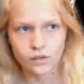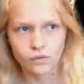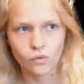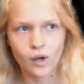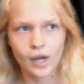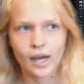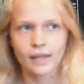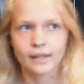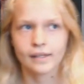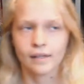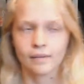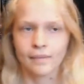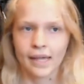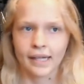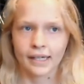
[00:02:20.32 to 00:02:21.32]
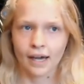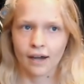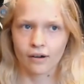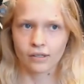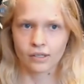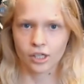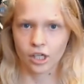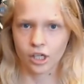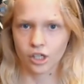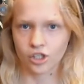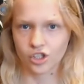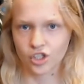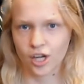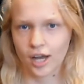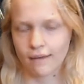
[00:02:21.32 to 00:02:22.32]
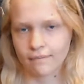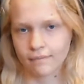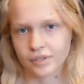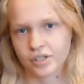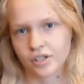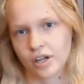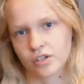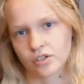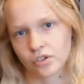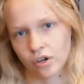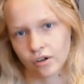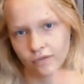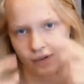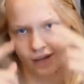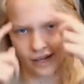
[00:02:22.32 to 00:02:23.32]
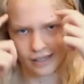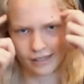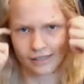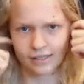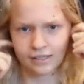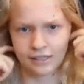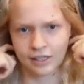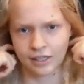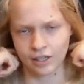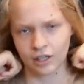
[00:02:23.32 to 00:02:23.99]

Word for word: Where the main character, Jem, starts off as